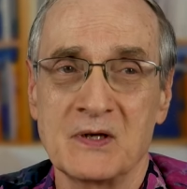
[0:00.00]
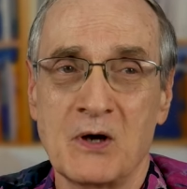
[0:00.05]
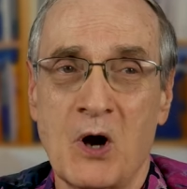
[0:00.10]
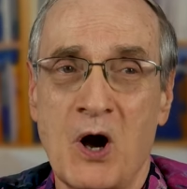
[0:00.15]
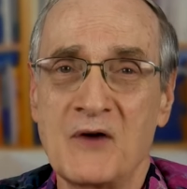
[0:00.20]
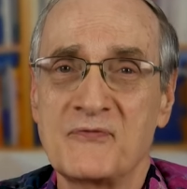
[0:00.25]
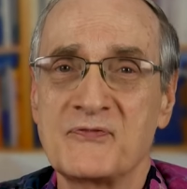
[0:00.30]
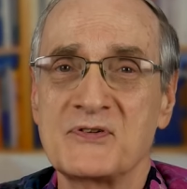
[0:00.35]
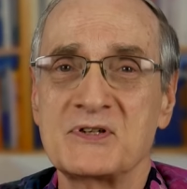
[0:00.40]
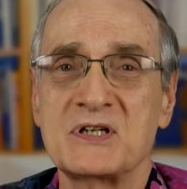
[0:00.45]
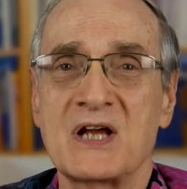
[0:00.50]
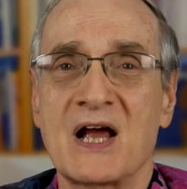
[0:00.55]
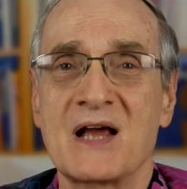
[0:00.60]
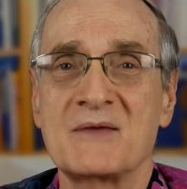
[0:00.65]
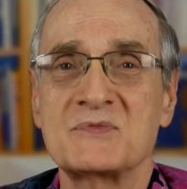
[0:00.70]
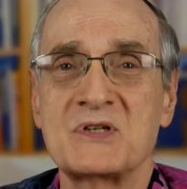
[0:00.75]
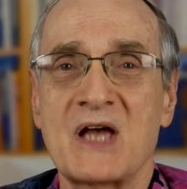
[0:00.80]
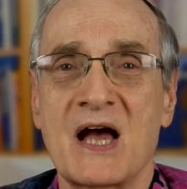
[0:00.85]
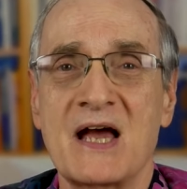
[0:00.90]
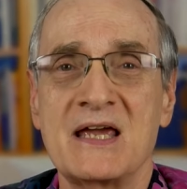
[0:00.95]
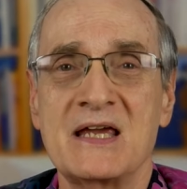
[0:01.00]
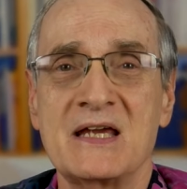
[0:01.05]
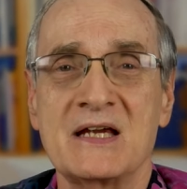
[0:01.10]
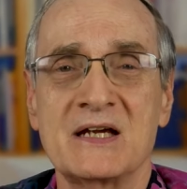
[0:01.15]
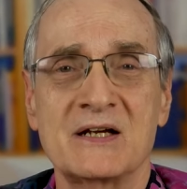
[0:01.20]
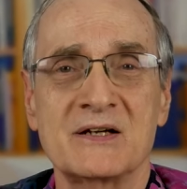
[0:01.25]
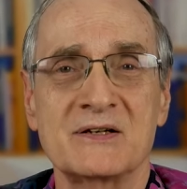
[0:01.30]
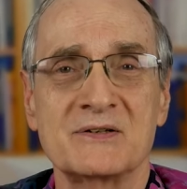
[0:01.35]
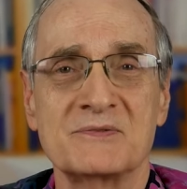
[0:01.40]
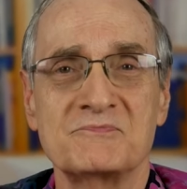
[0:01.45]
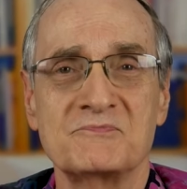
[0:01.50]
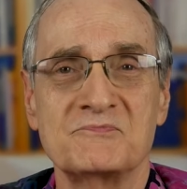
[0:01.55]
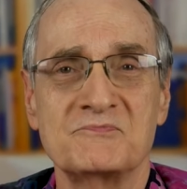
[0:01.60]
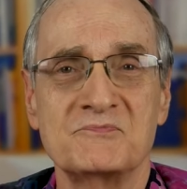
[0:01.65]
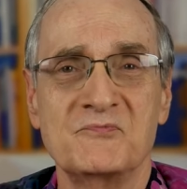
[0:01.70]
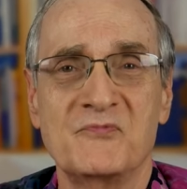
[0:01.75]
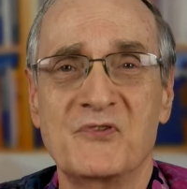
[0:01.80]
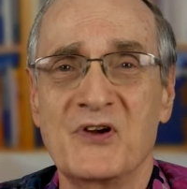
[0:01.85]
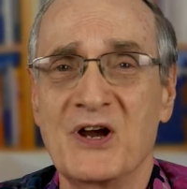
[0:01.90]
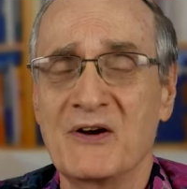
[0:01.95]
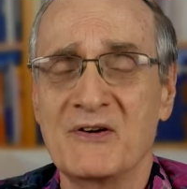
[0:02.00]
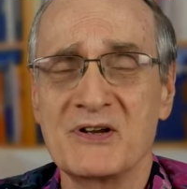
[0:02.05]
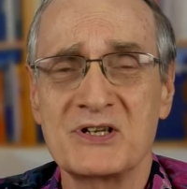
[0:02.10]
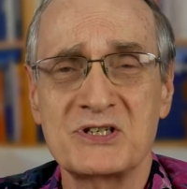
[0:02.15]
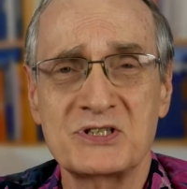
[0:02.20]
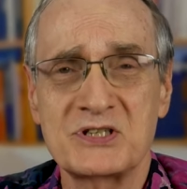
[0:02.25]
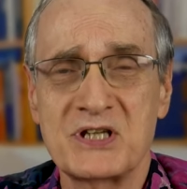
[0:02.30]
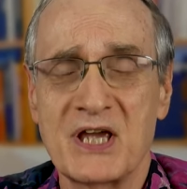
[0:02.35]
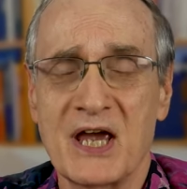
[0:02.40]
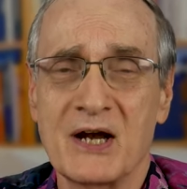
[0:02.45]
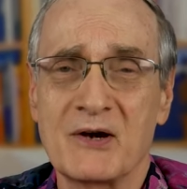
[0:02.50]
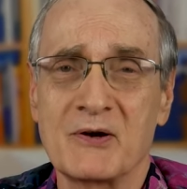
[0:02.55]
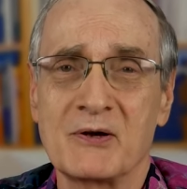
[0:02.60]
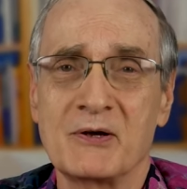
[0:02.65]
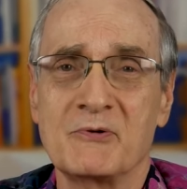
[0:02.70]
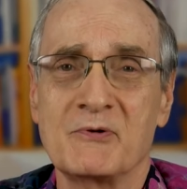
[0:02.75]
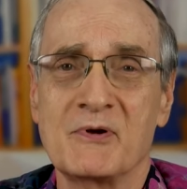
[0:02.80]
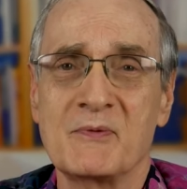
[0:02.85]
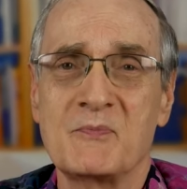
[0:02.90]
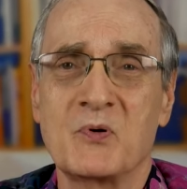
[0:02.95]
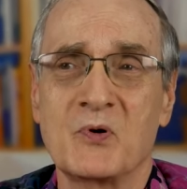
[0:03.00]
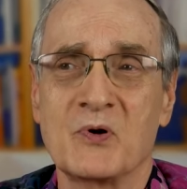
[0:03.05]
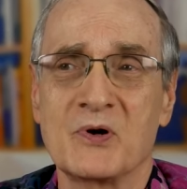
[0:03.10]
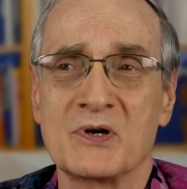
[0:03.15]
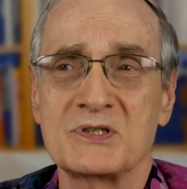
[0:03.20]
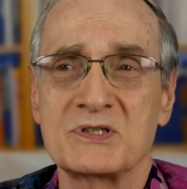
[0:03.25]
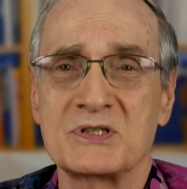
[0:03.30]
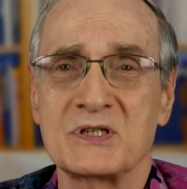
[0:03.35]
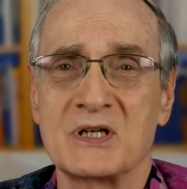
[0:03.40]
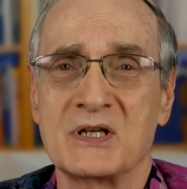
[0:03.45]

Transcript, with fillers: Oftentimes, I hear very scary reports